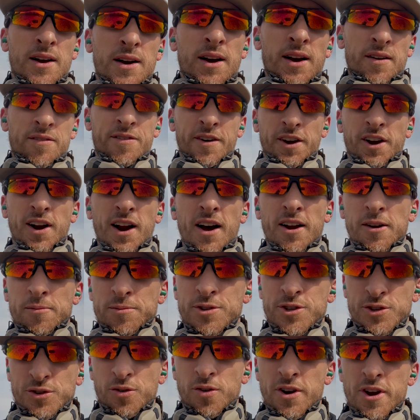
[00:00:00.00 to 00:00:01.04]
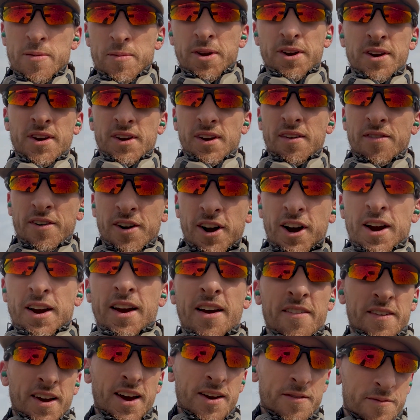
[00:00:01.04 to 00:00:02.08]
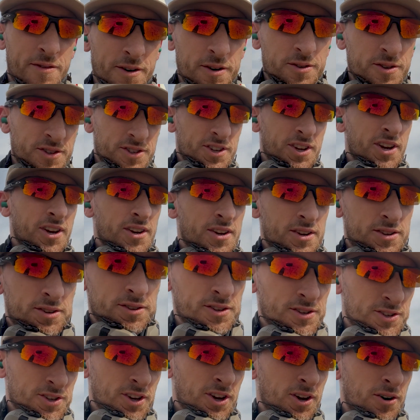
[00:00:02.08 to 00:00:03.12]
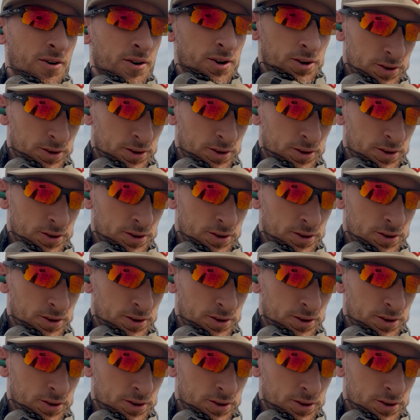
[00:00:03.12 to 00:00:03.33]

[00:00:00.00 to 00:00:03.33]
I figured out I'm screaming. I forgot I have headphones in. So,